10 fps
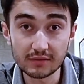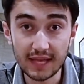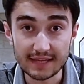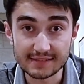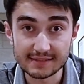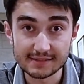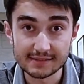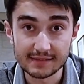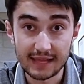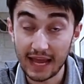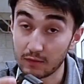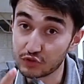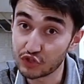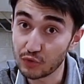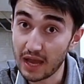less. I will
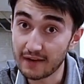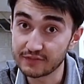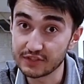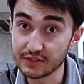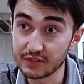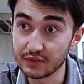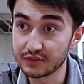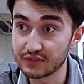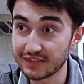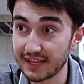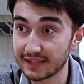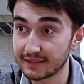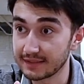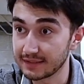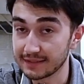show you how to get
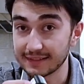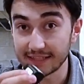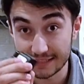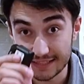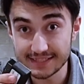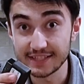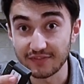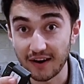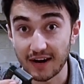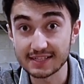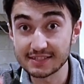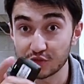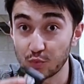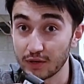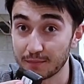this device
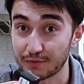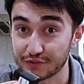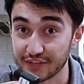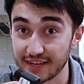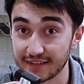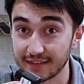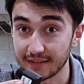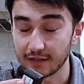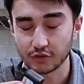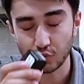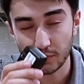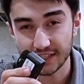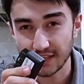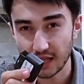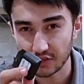
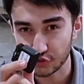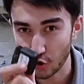$20